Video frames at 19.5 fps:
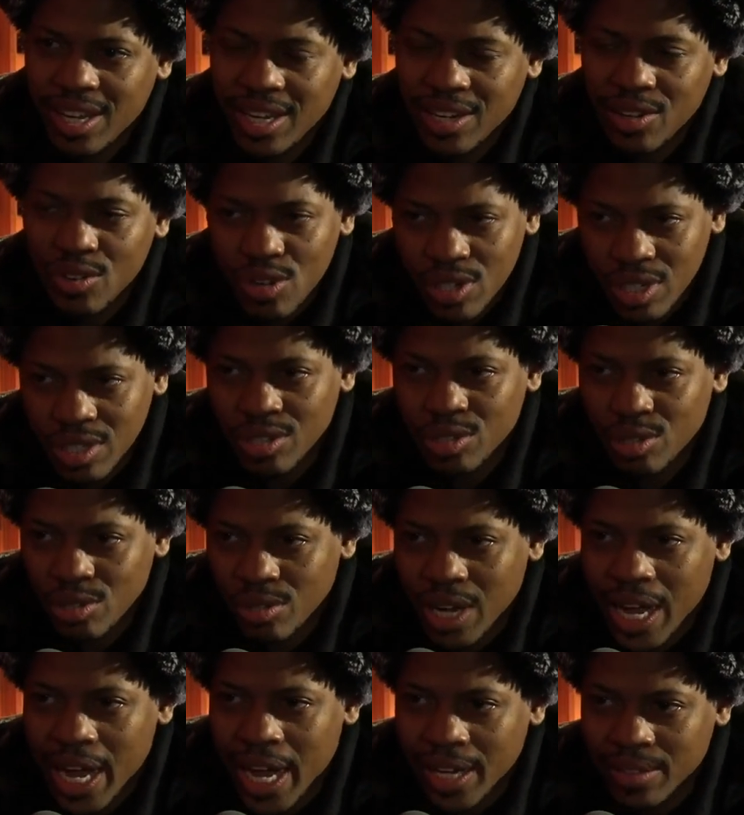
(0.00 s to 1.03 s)
And in order to
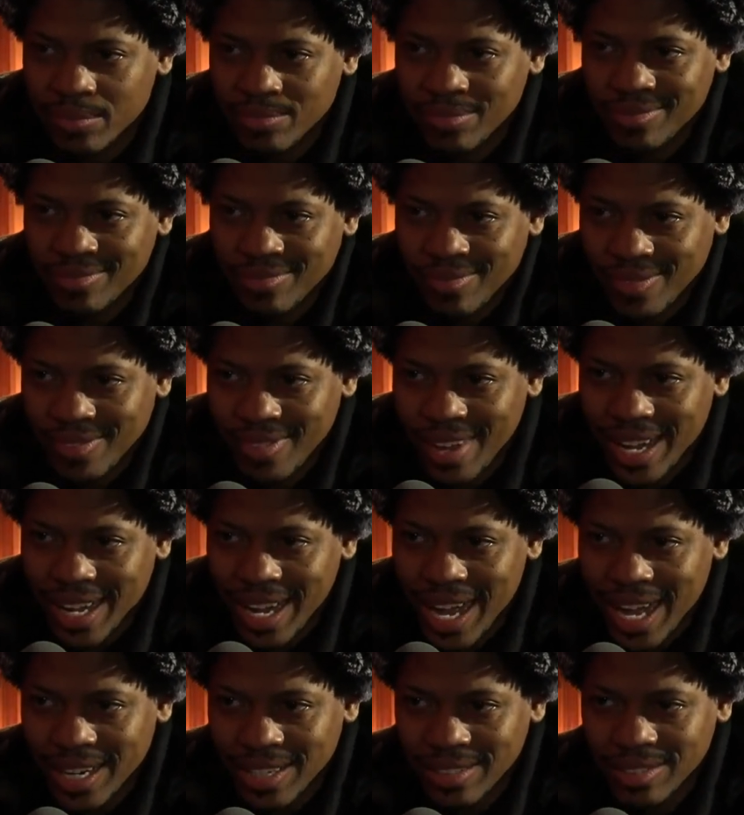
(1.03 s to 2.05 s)
do that, I
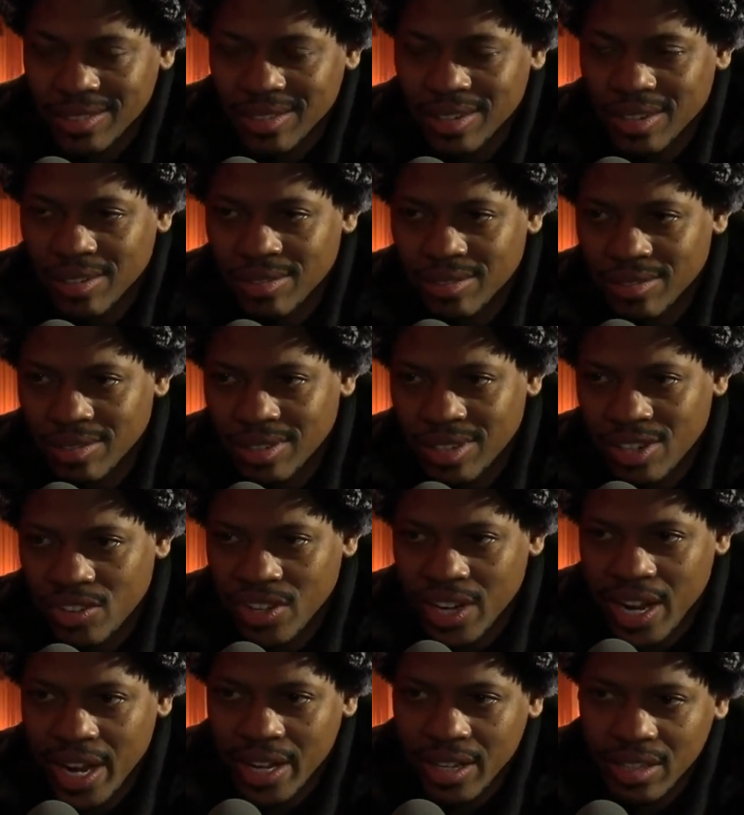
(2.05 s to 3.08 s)
got to, you know,
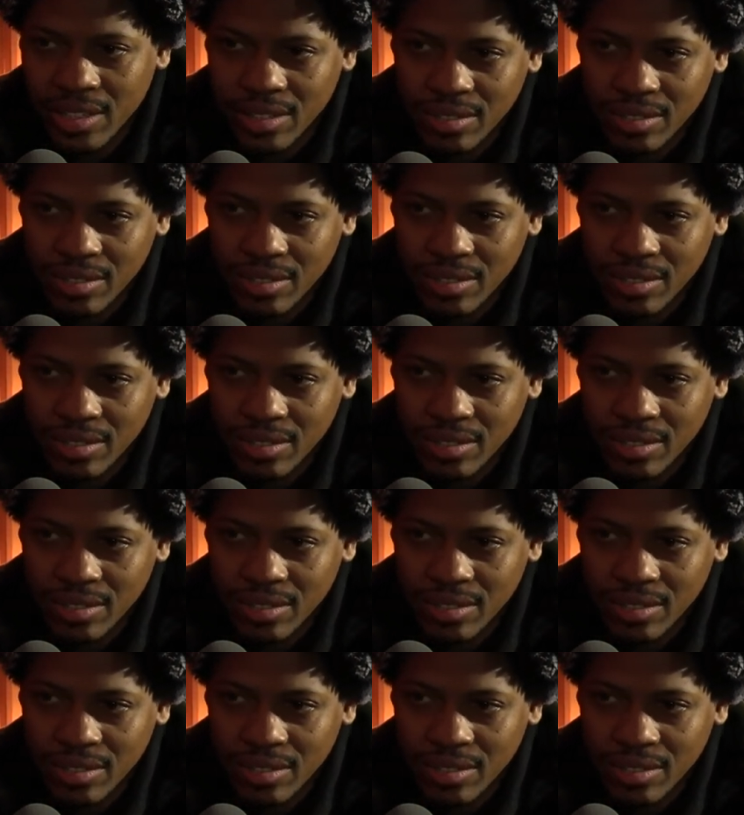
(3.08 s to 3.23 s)
create.